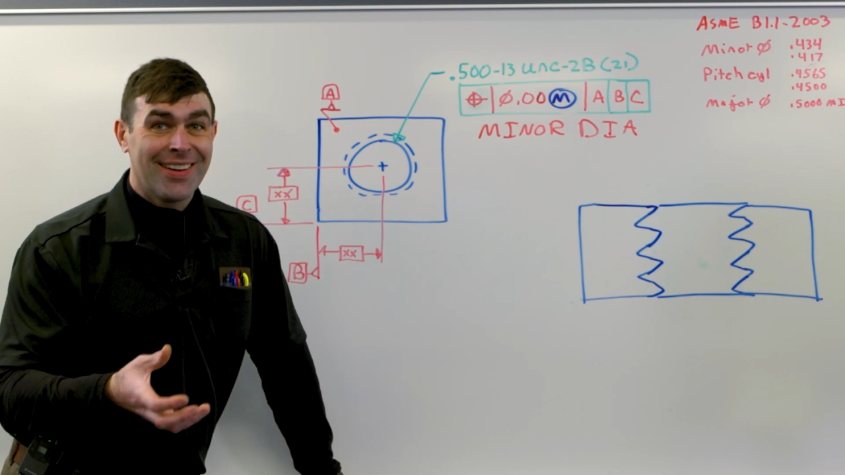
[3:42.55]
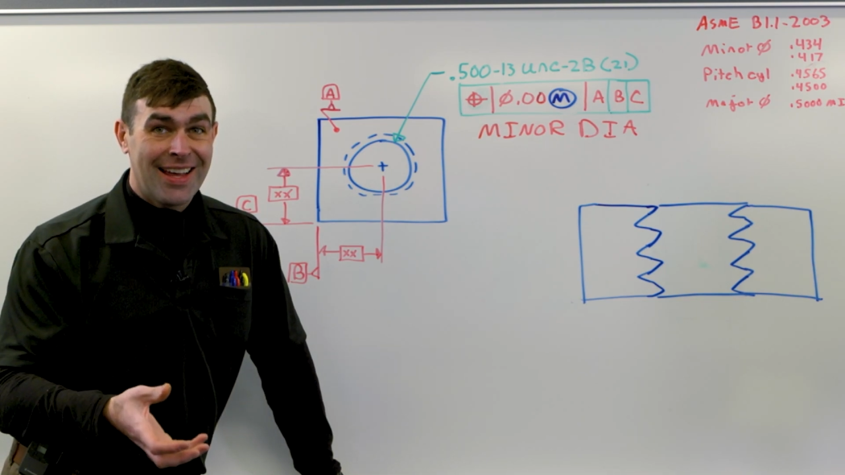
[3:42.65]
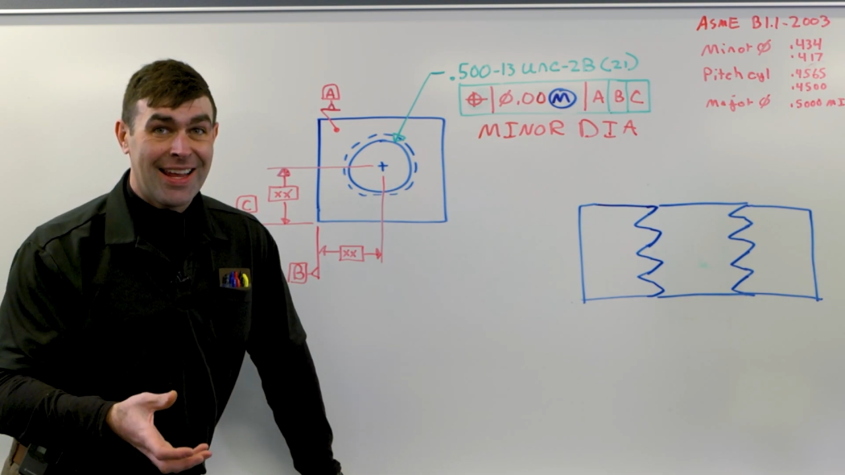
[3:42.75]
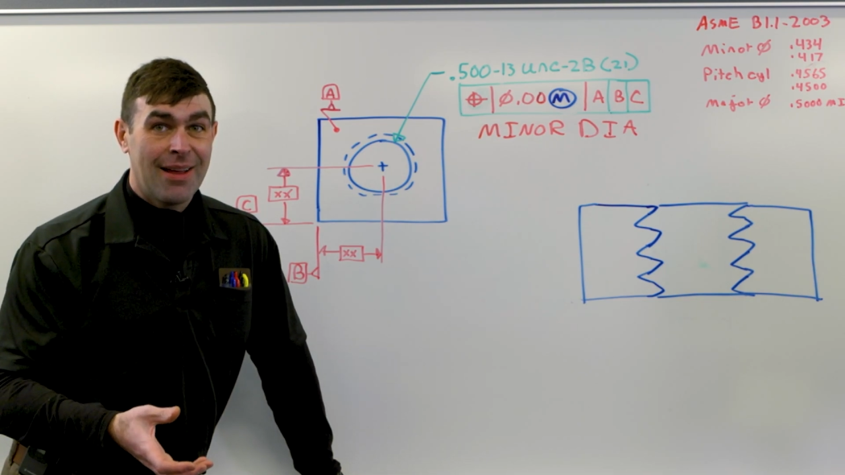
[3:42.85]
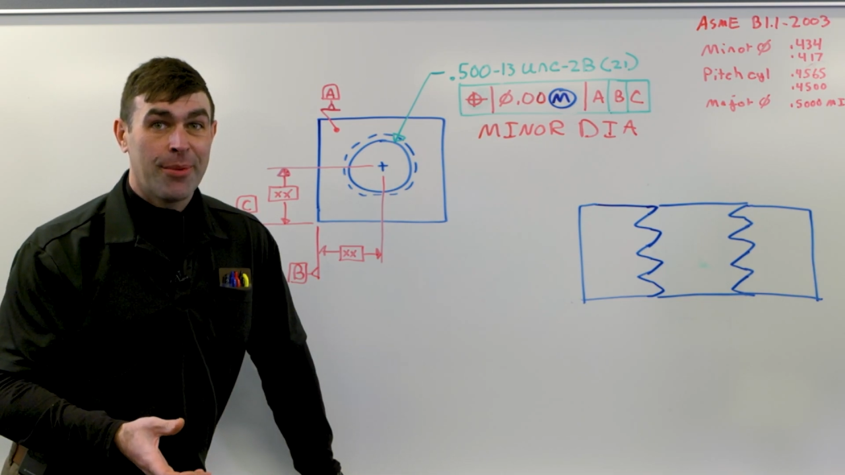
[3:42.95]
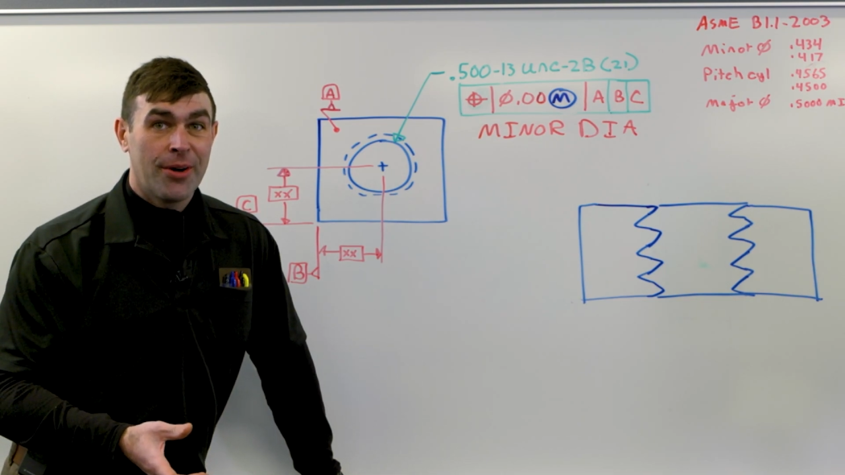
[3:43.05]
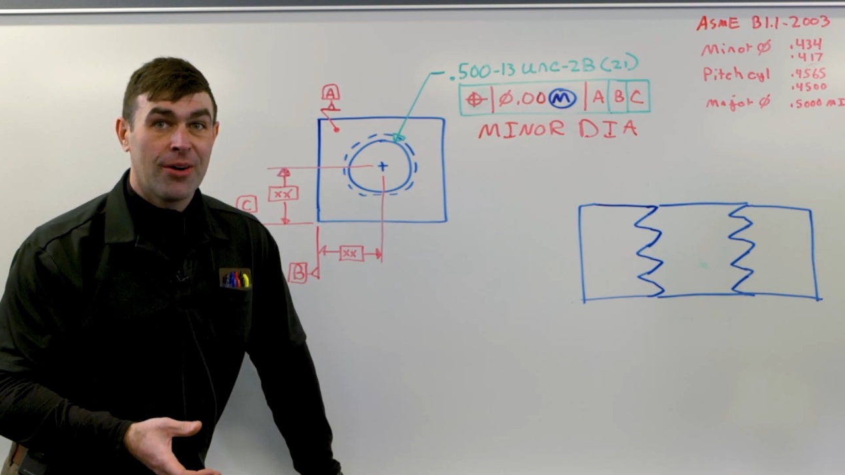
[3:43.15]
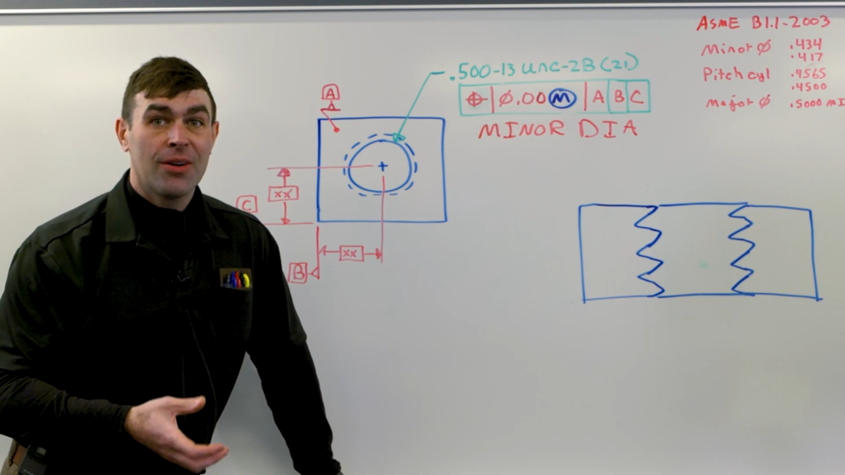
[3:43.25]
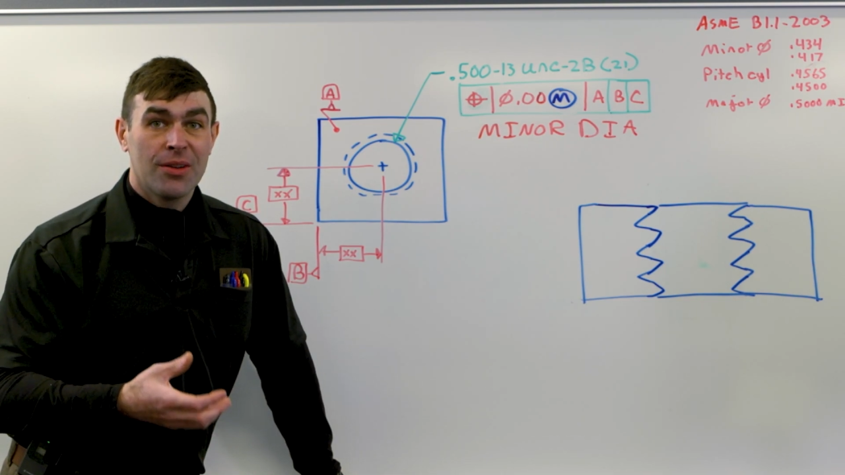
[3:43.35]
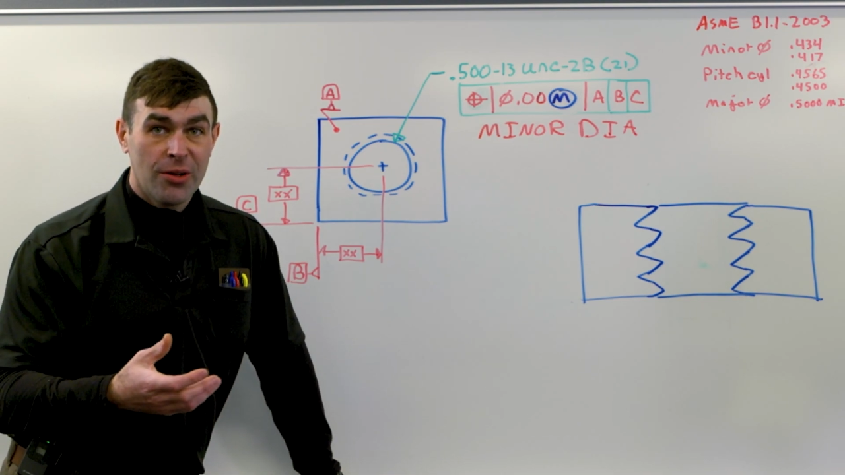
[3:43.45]

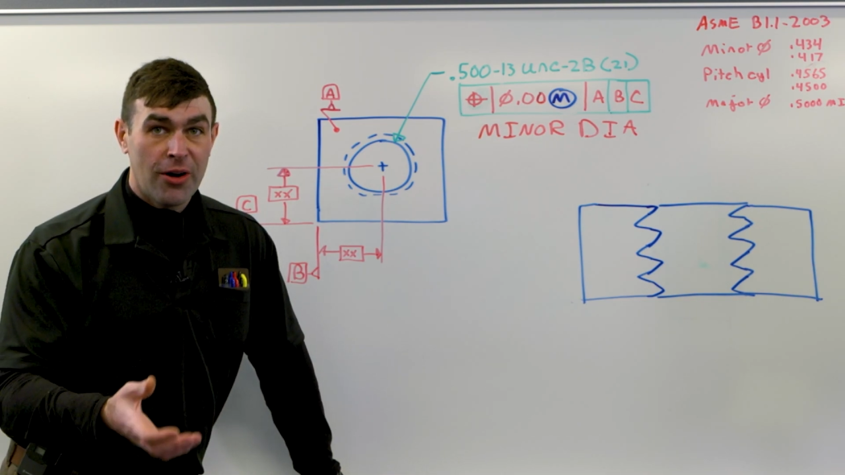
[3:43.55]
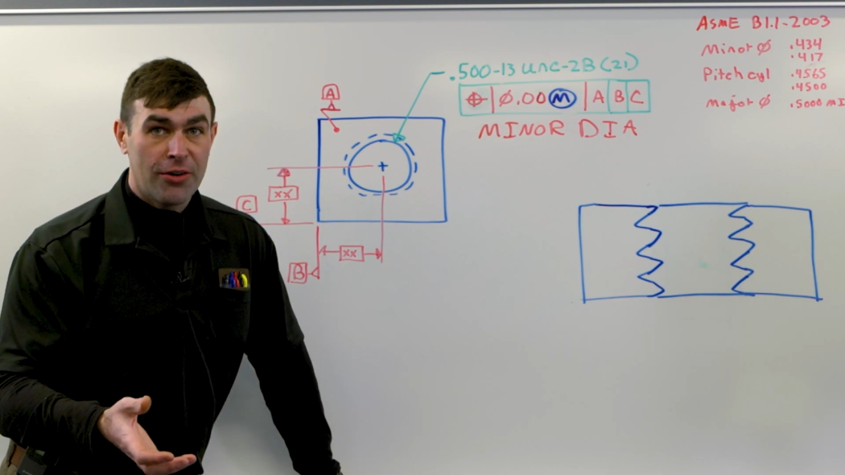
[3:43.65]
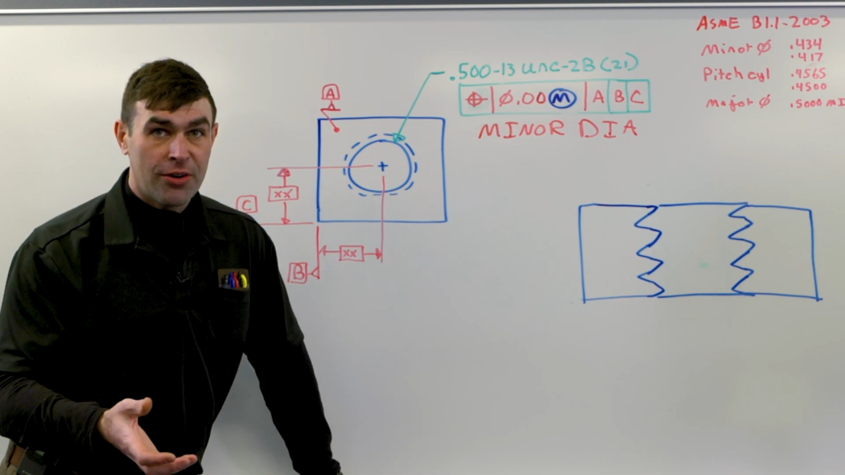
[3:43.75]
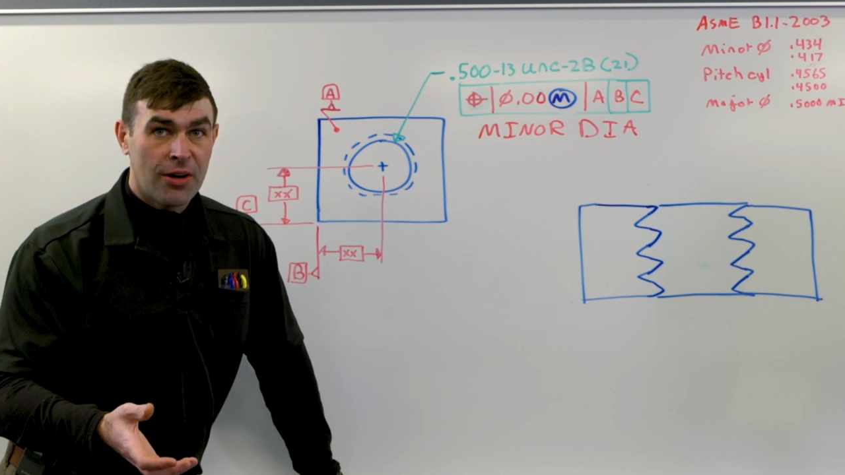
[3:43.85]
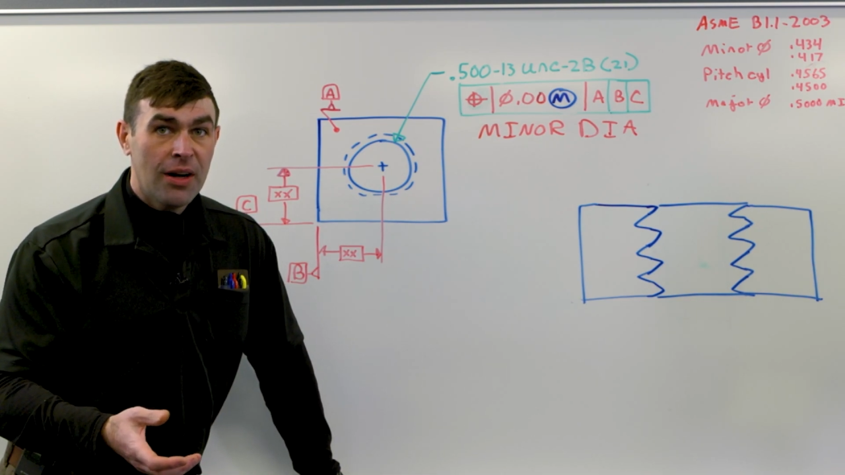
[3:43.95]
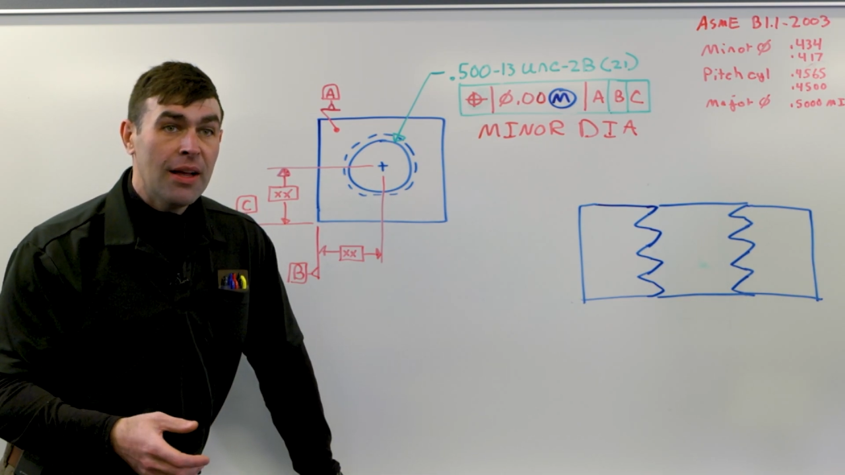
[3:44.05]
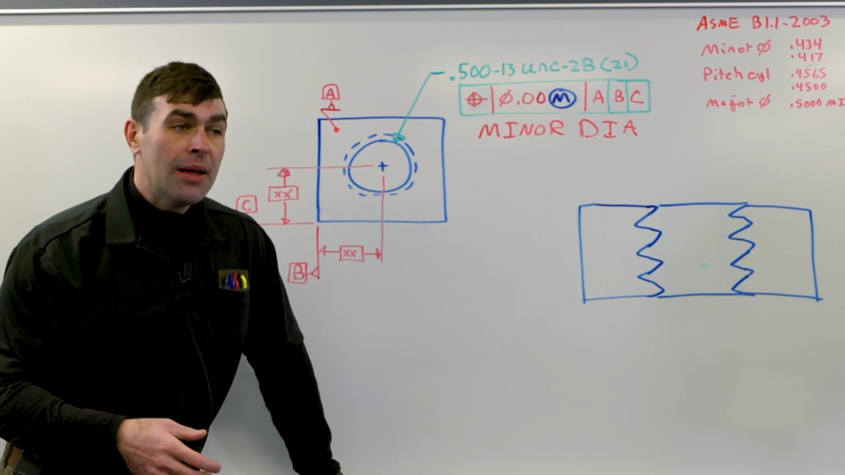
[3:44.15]
diameter larger.